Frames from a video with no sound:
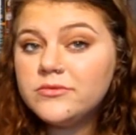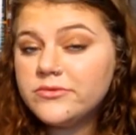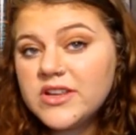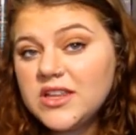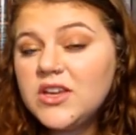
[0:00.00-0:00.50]

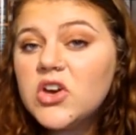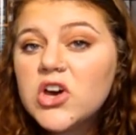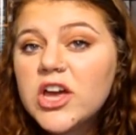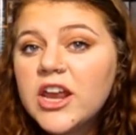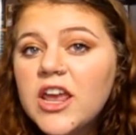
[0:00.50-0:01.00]
really
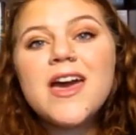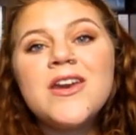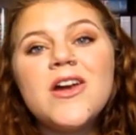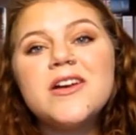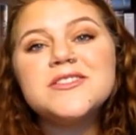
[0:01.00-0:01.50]
good.
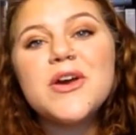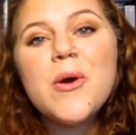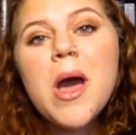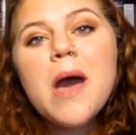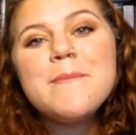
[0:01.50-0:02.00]
And
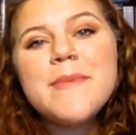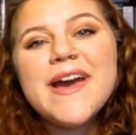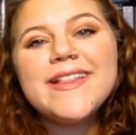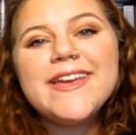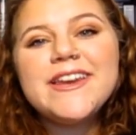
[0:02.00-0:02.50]
also
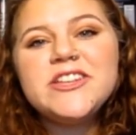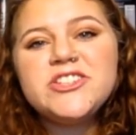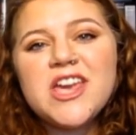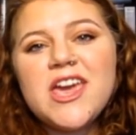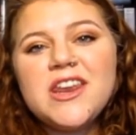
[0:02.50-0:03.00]
My Lady
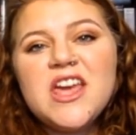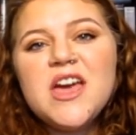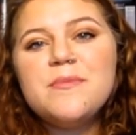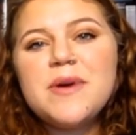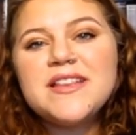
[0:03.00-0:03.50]
Jane
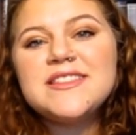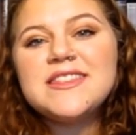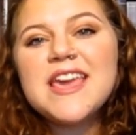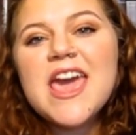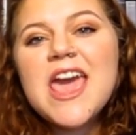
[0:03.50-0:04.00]
by
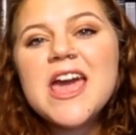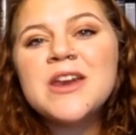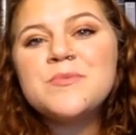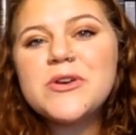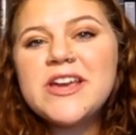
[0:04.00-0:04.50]
Cynthia
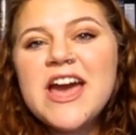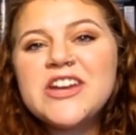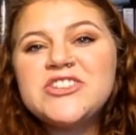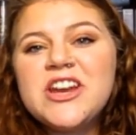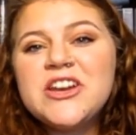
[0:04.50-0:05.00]
Hand, Brodi
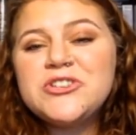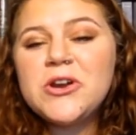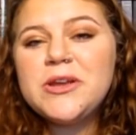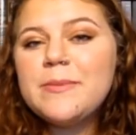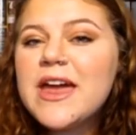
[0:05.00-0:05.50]
Ashton,
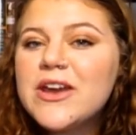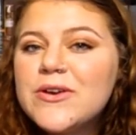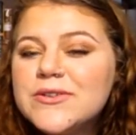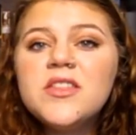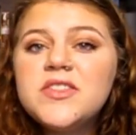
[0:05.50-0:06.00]
and Meadows.